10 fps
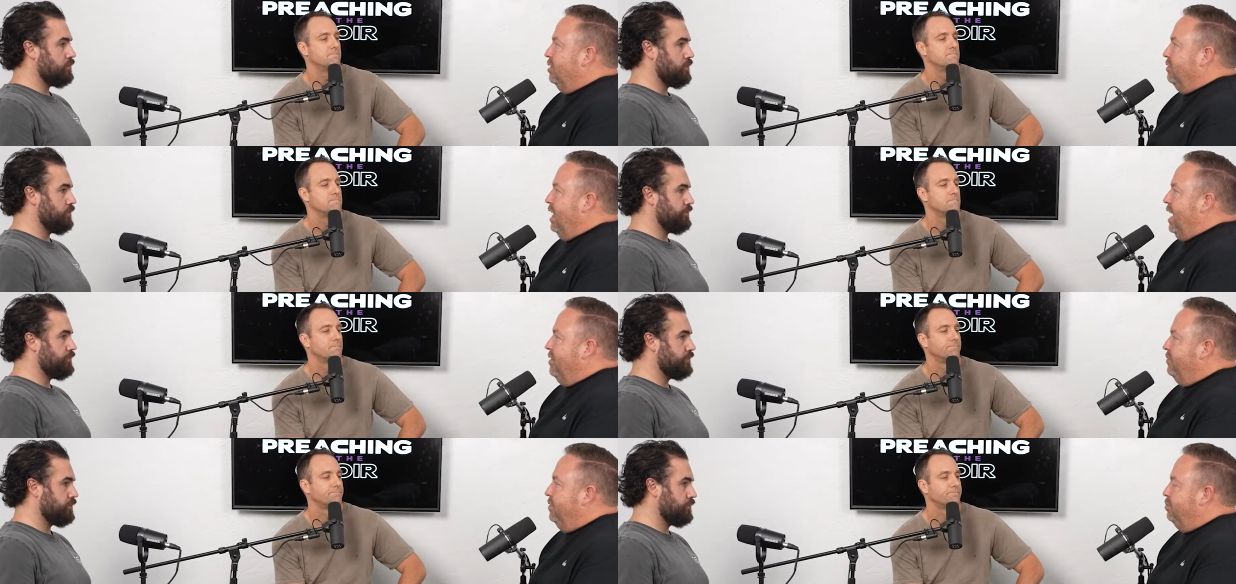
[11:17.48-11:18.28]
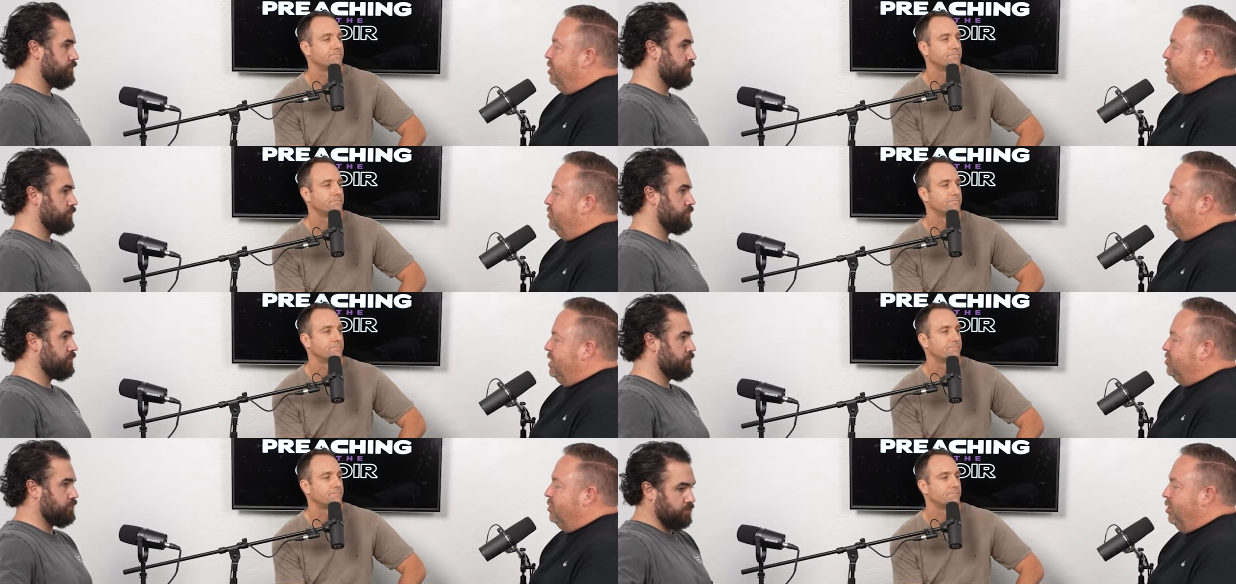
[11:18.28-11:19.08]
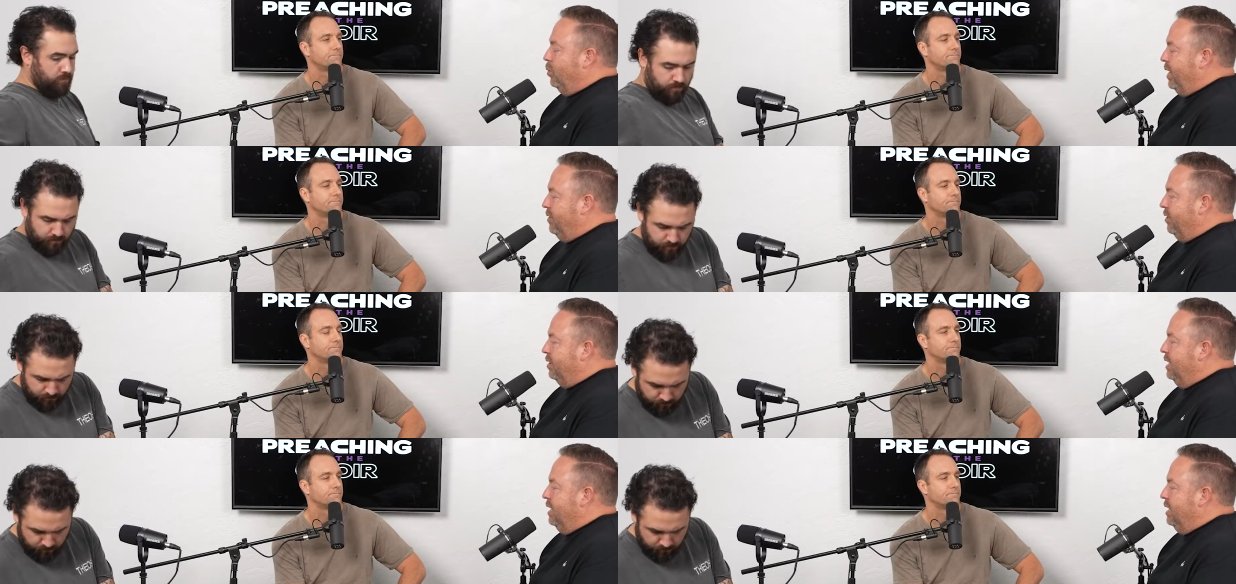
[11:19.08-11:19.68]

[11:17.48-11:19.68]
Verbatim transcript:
Speaker 1: of life, pressure of ministry or whatever,